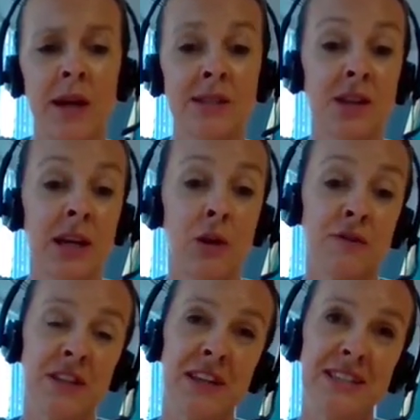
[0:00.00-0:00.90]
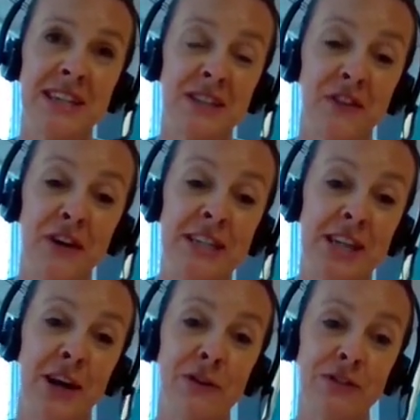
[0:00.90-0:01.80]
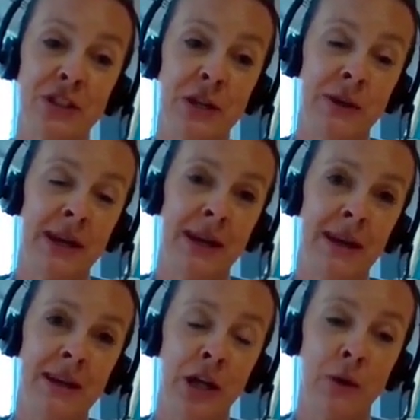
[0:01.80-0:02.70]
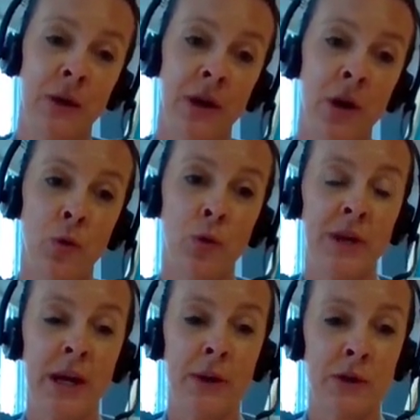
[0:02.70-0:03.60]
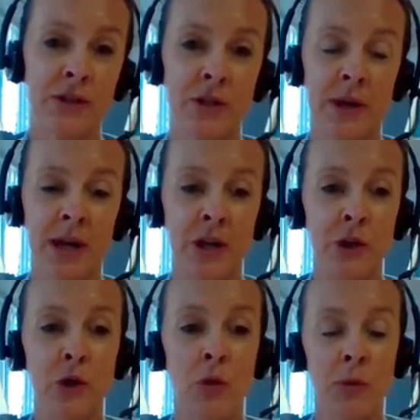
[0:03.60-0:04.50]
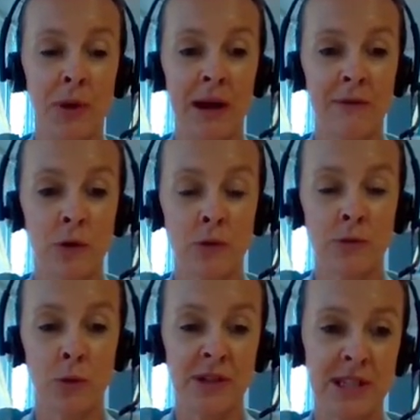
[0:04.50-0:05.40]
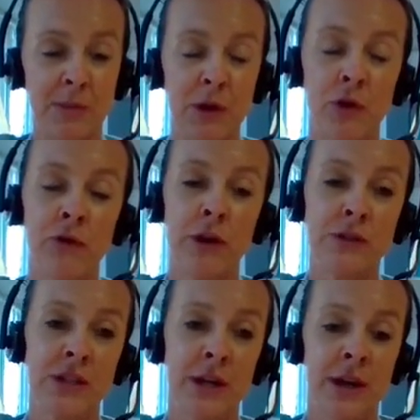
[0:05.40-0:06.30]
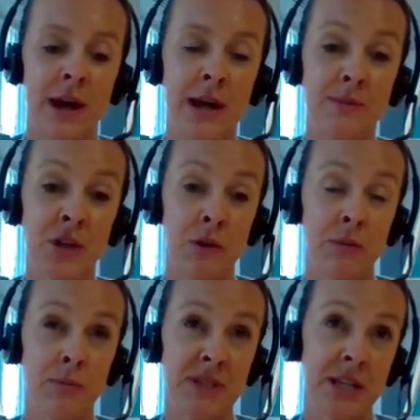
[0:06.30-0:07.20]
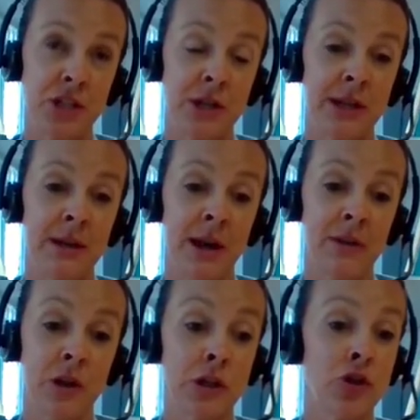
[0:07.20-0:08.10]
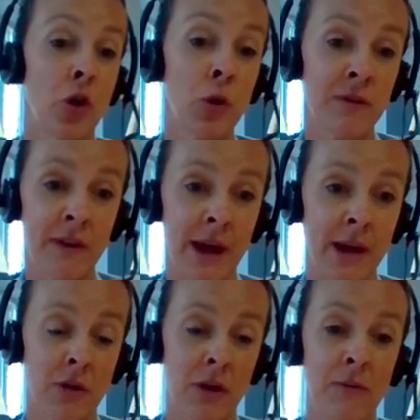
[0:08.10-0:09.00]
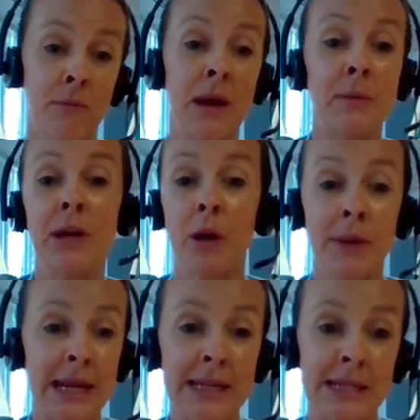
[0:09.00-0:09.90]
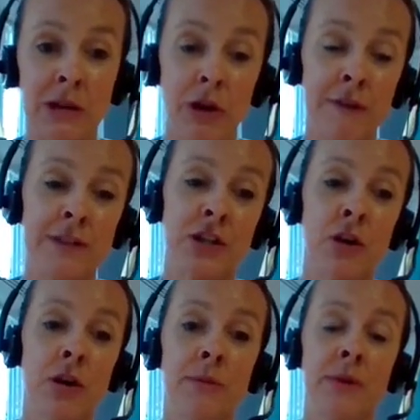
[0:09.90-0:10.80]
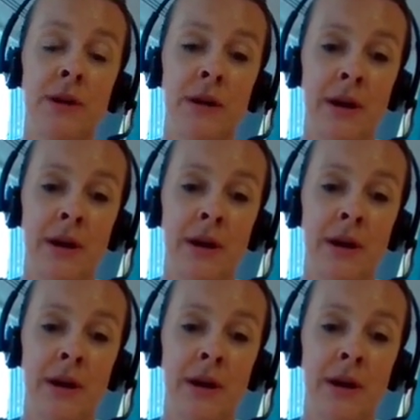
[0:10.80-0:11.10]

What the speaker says: Certainly, obviously, there's things very internal to the unit here. You know, we'll be going onto a new common platform with DP en route. So potentially the control of aircraft may become easier over time.